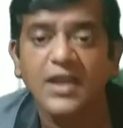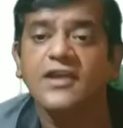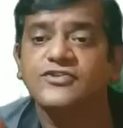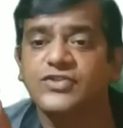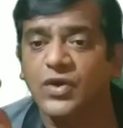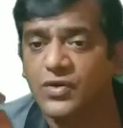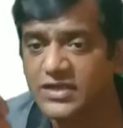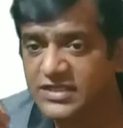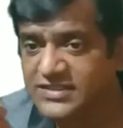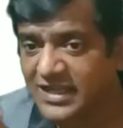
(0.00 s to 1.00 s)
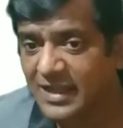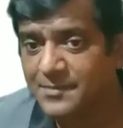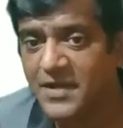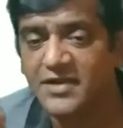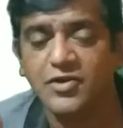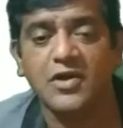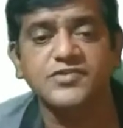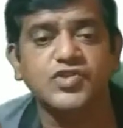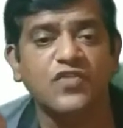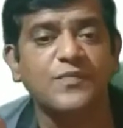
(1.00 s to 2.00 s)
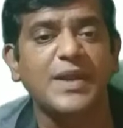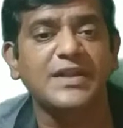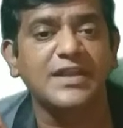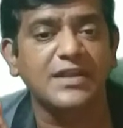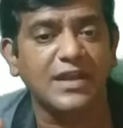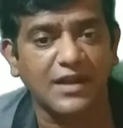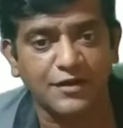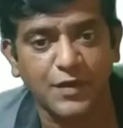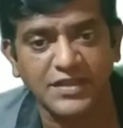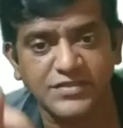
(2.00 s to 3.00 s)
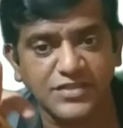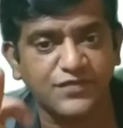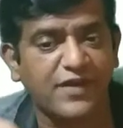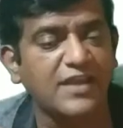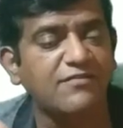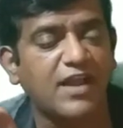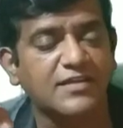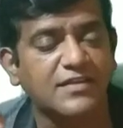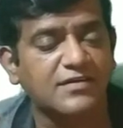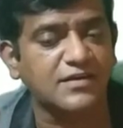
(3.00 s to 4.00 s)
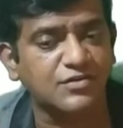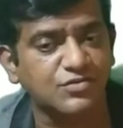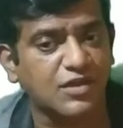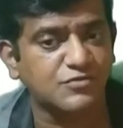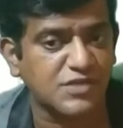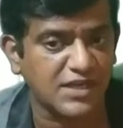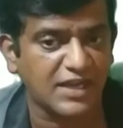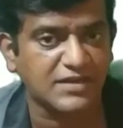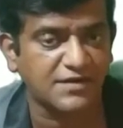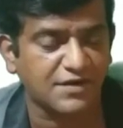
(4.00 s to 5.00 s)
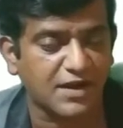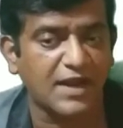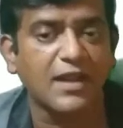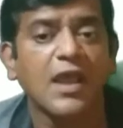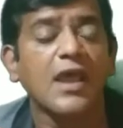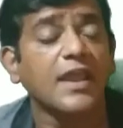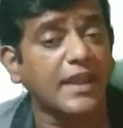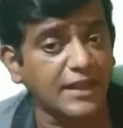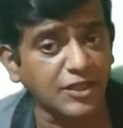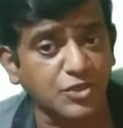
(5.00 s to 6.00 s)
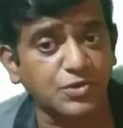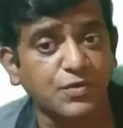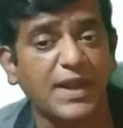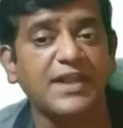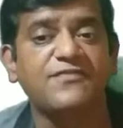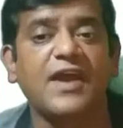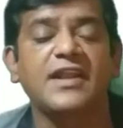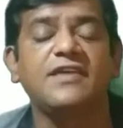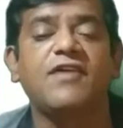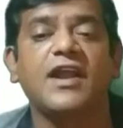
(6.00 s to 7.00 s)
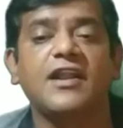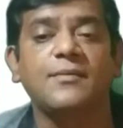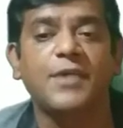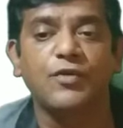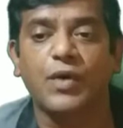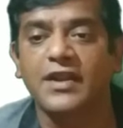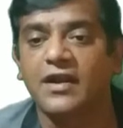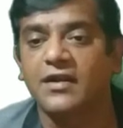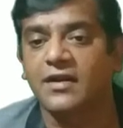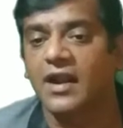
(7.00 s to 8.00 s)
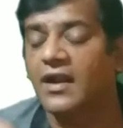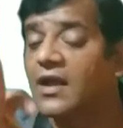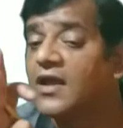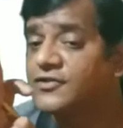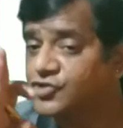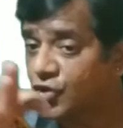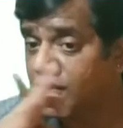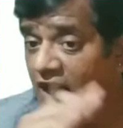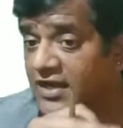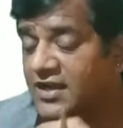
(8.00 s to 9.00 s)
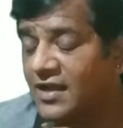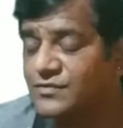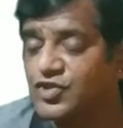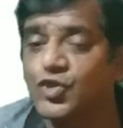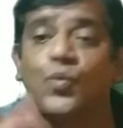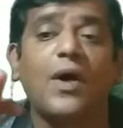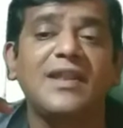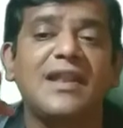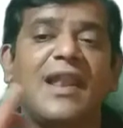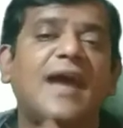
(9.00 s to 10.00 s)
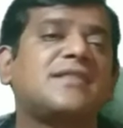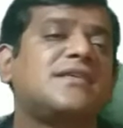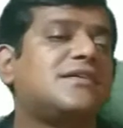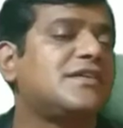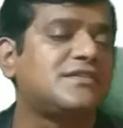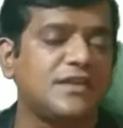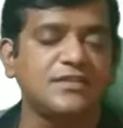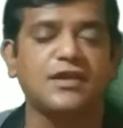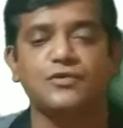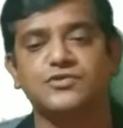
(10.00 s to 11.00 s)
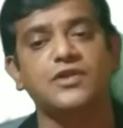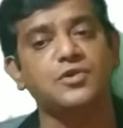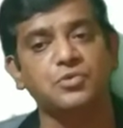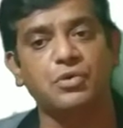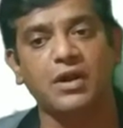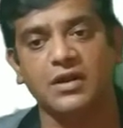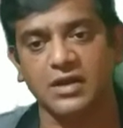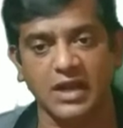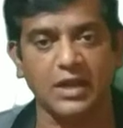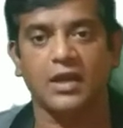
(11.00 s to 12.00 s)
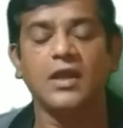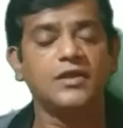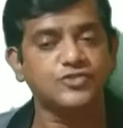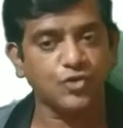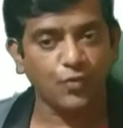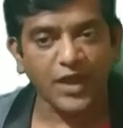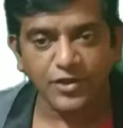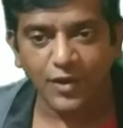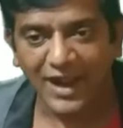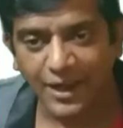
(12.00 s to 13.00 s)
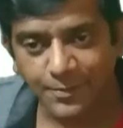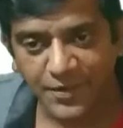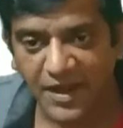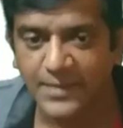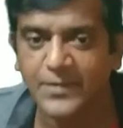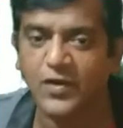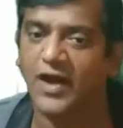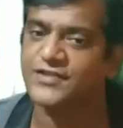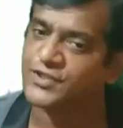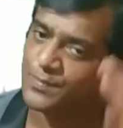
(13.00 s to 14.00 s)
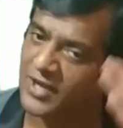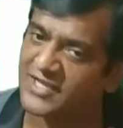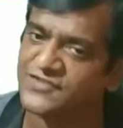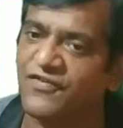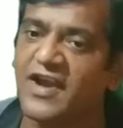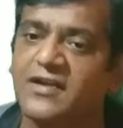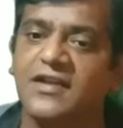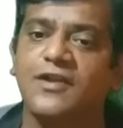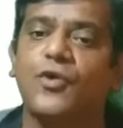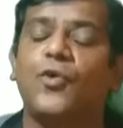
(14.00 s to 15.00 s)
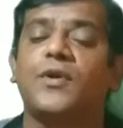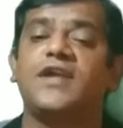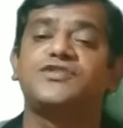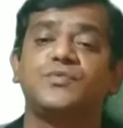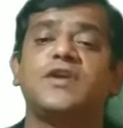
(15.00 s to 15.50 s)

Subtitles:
So it is a combined cost of material and wages 5,32,800 into 25 divided by 100. So that comes to 1,33,200. So when you add prime cost plus factory overheads, we are